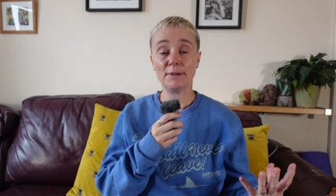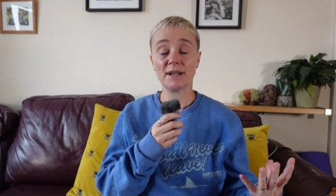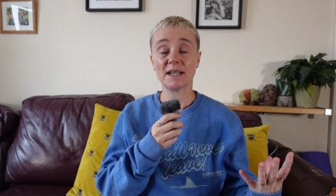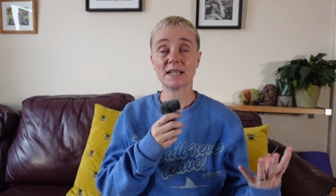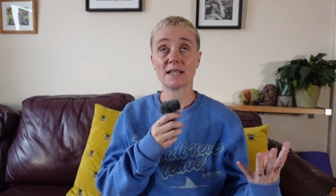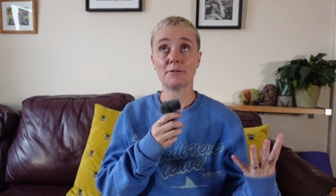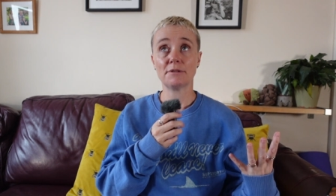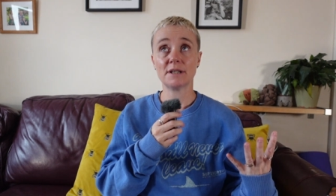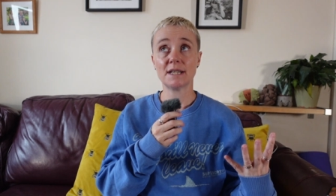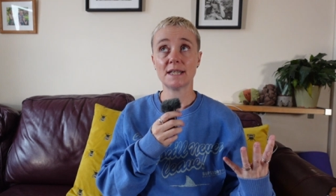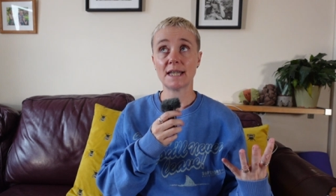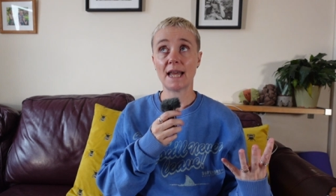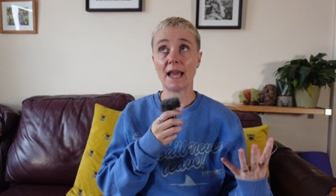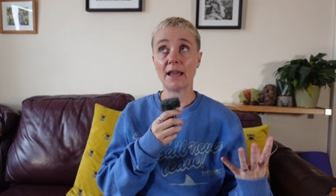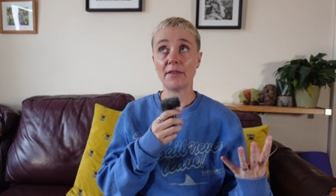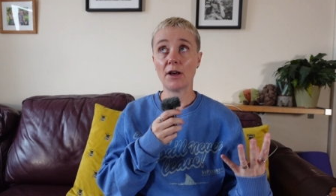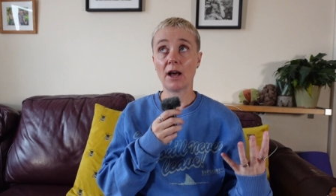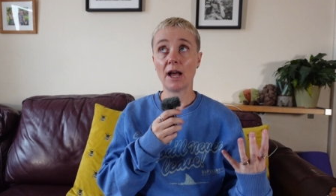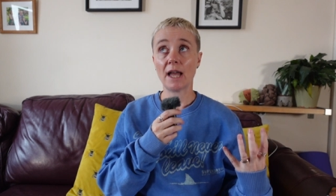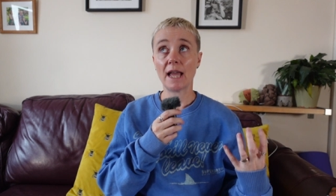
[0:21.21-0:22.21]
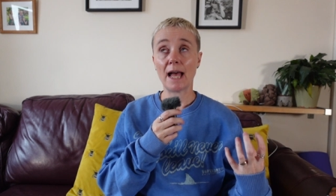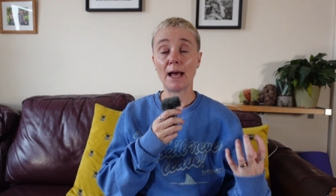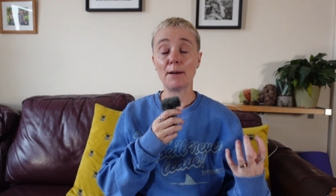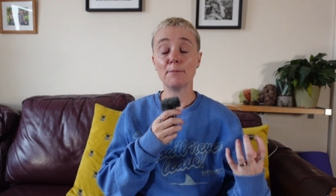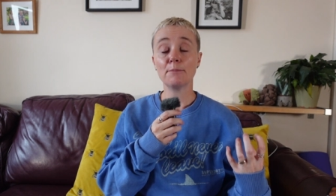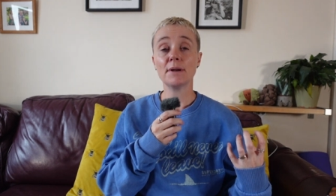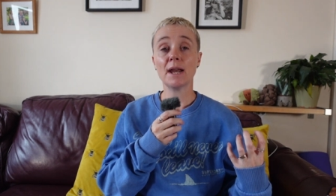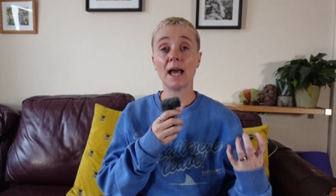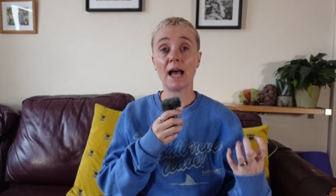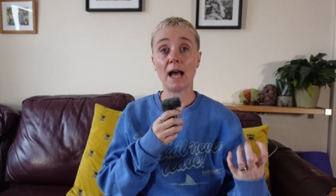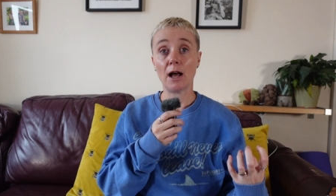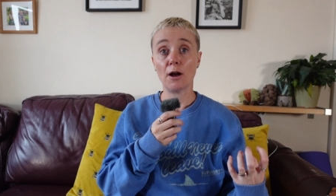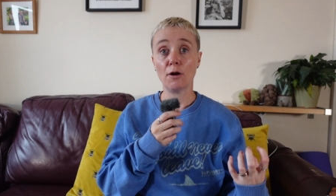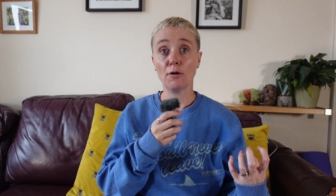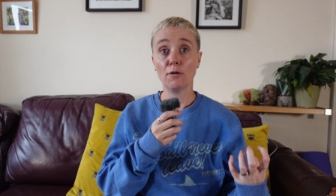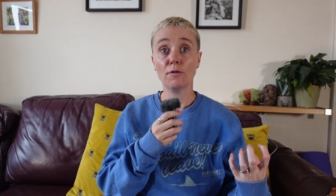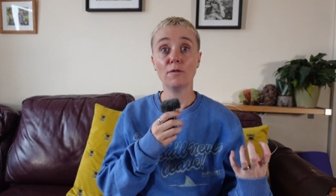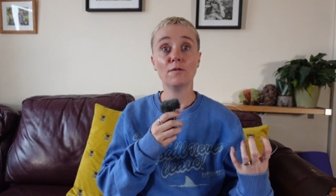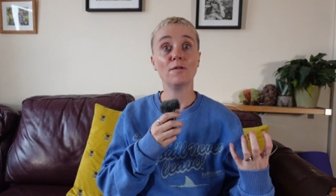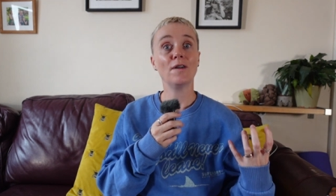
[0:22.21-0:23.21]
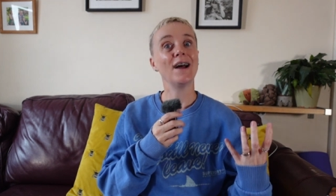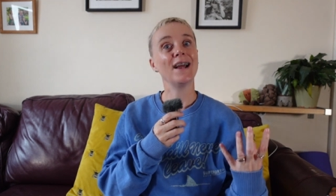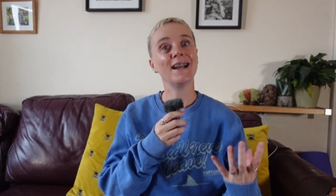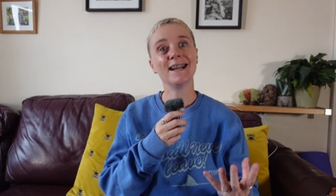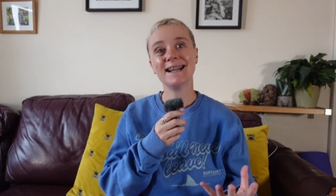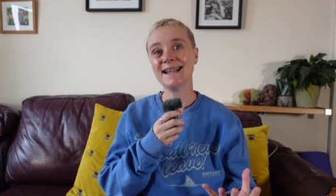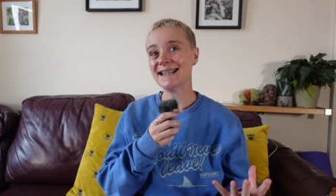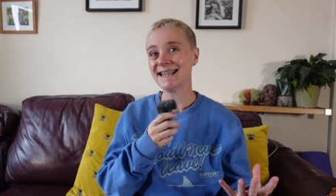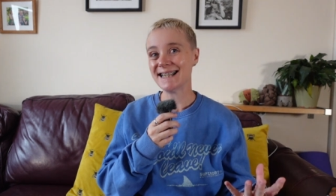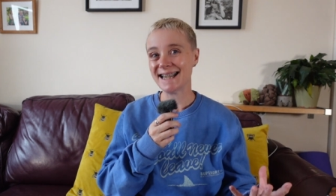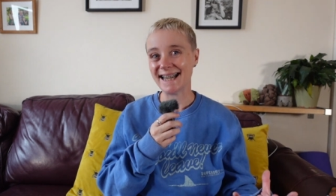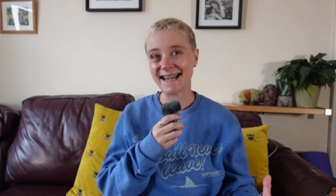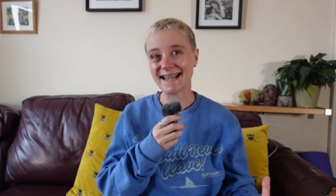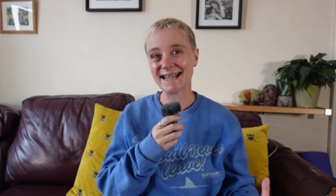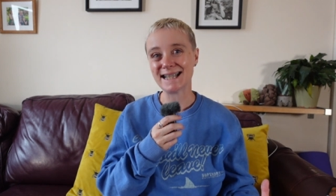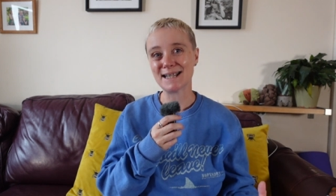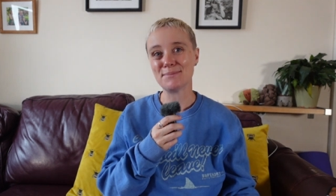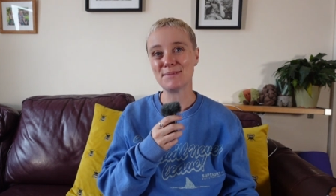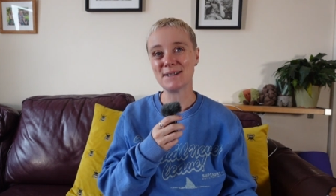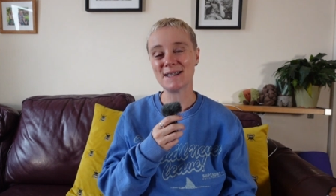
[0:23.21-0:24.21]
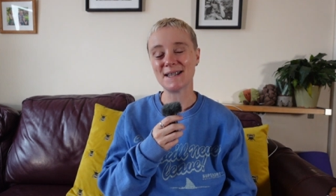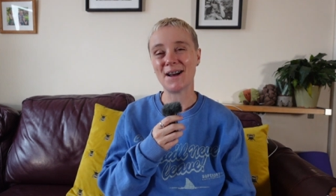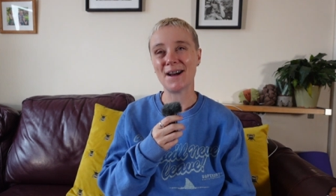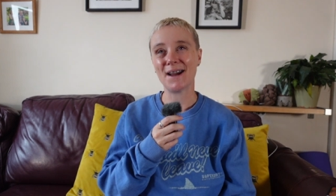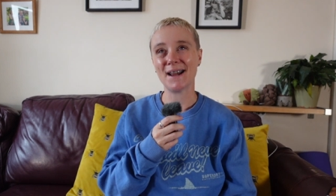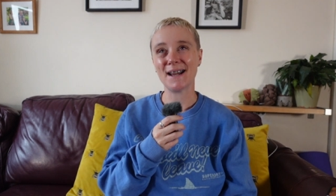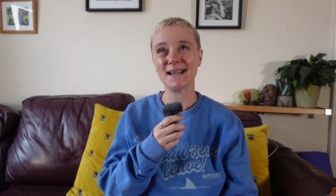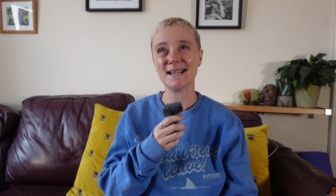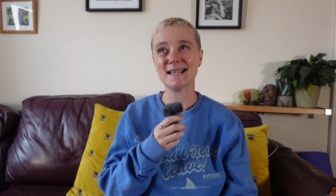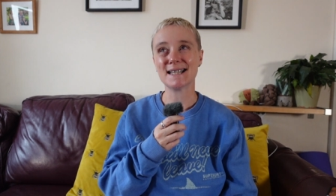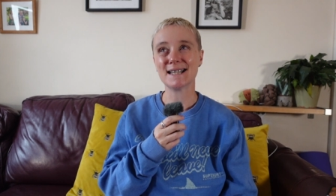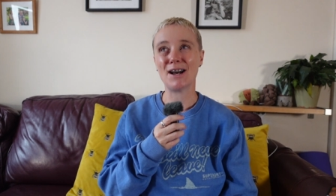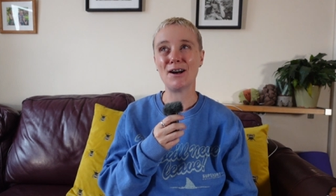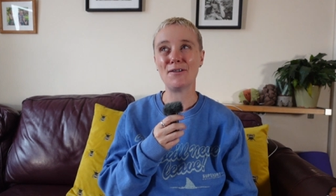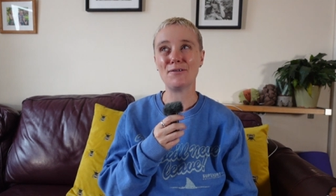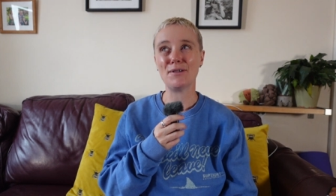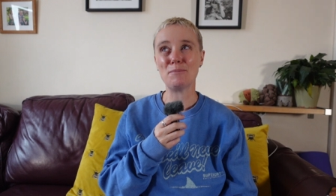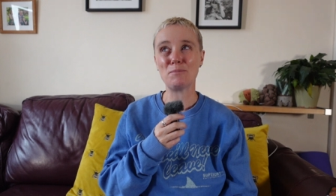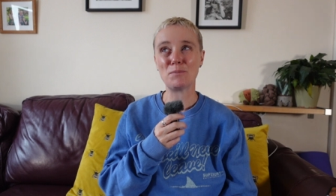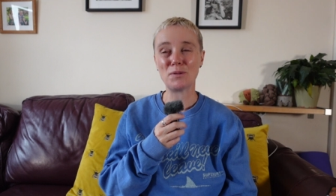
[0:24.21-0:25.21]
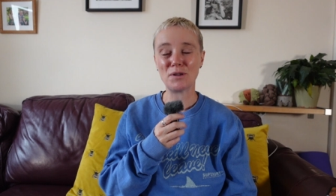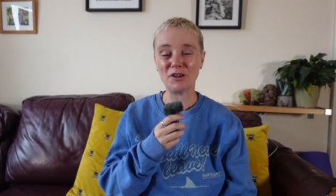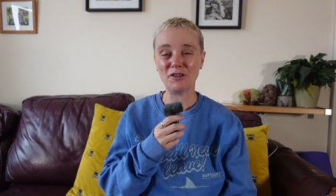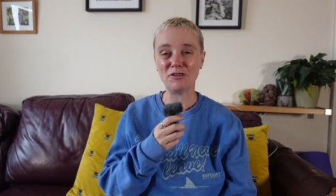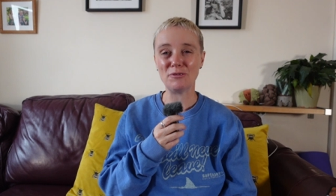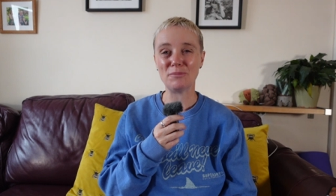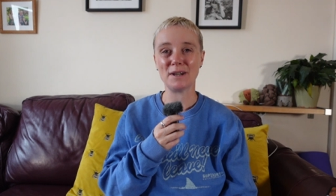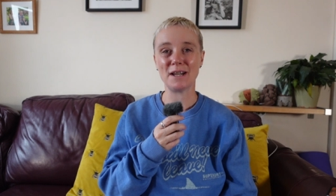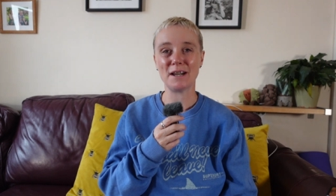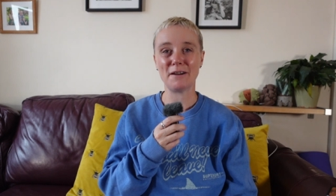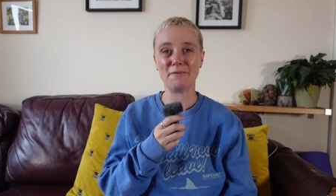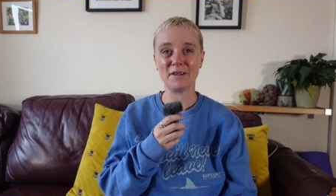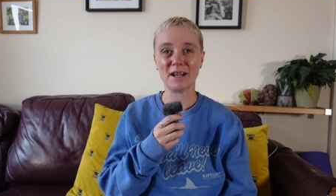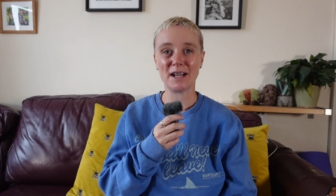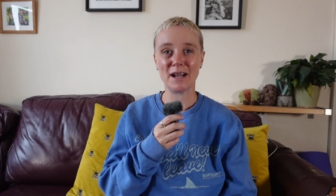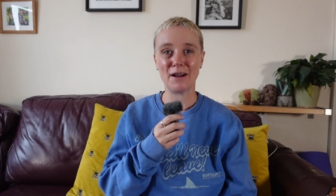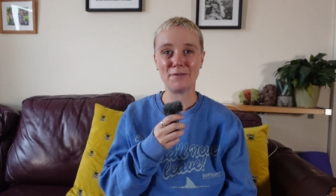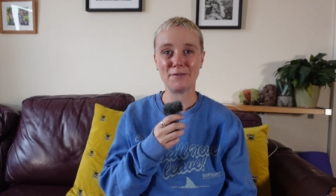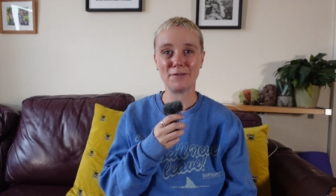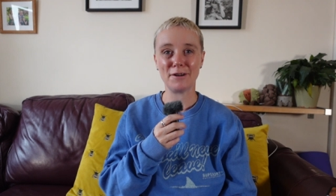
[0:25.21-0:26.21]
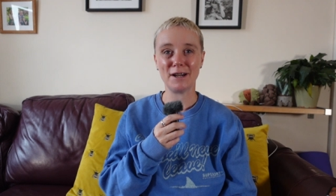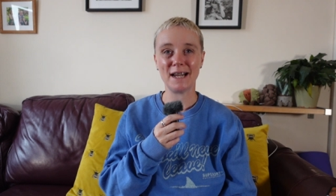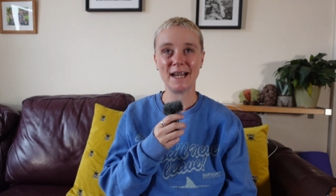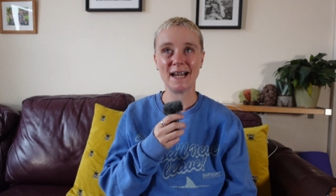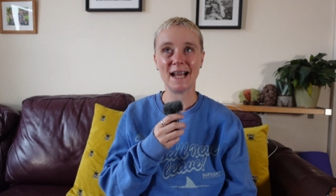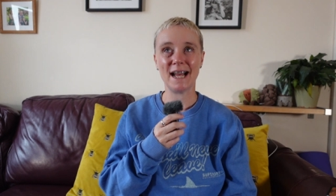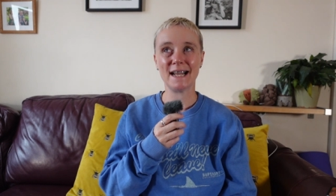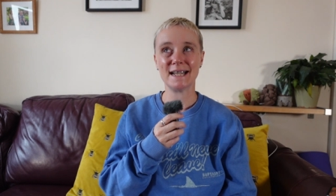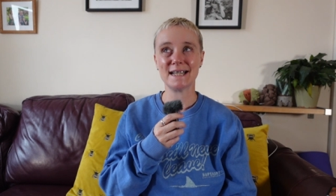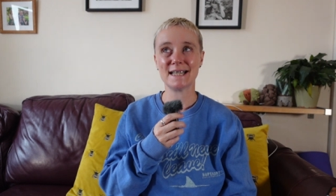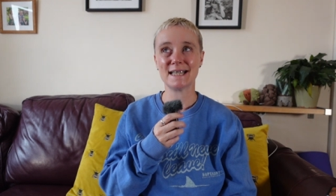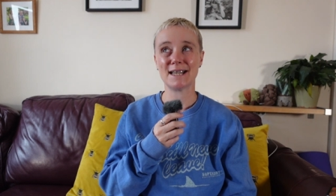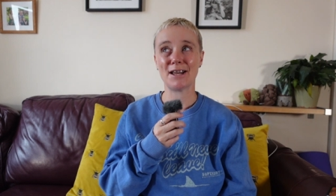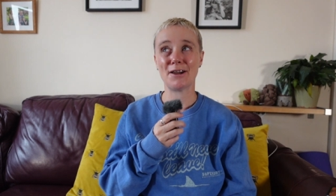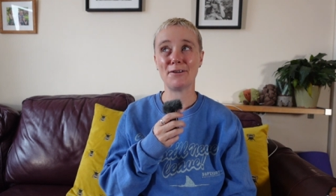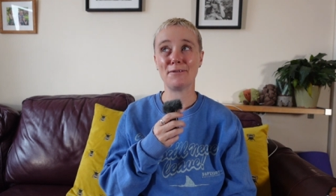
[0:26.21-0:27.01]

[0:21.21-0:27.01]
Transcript: because I would say that I am now finally seeing some signs of improvement and recovery, and so